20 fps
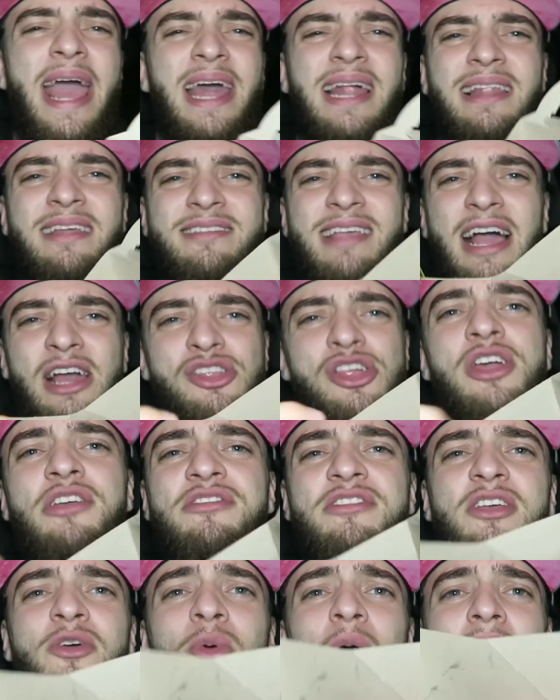A. Let's actually
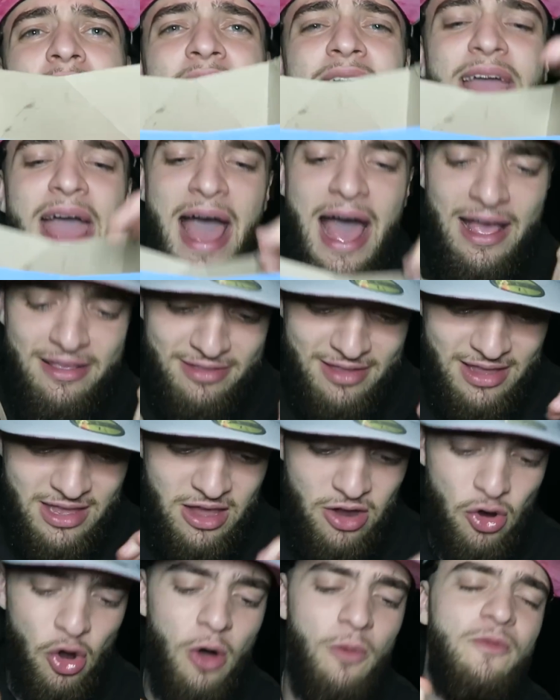see what A has in
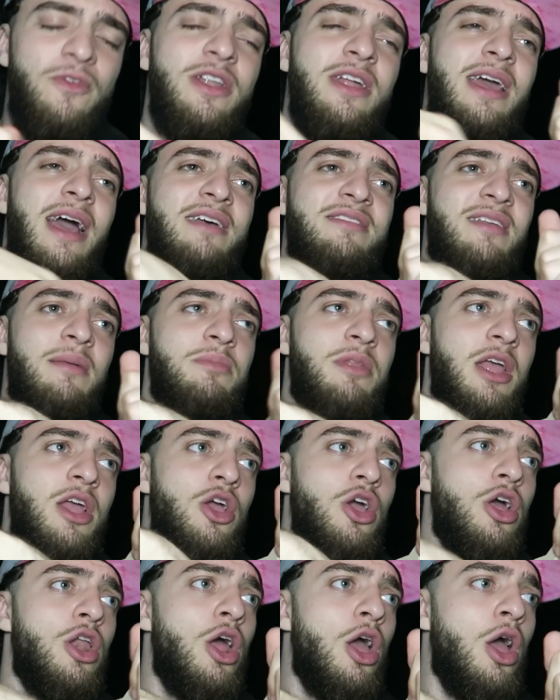here. Hopefully it has something
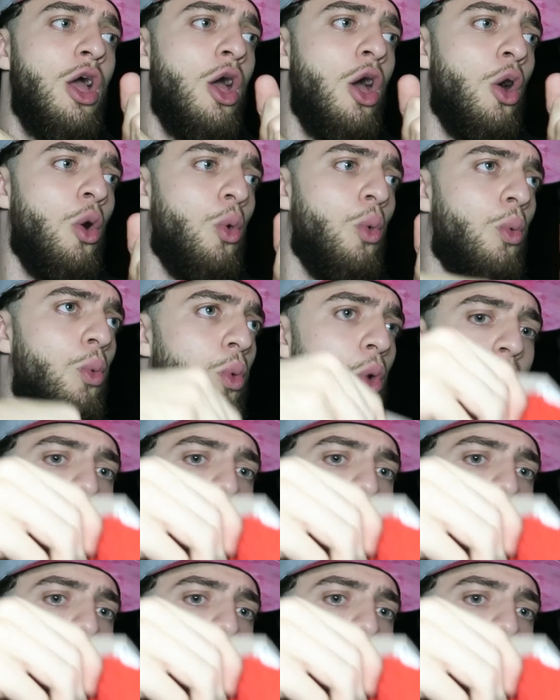good. Ooh.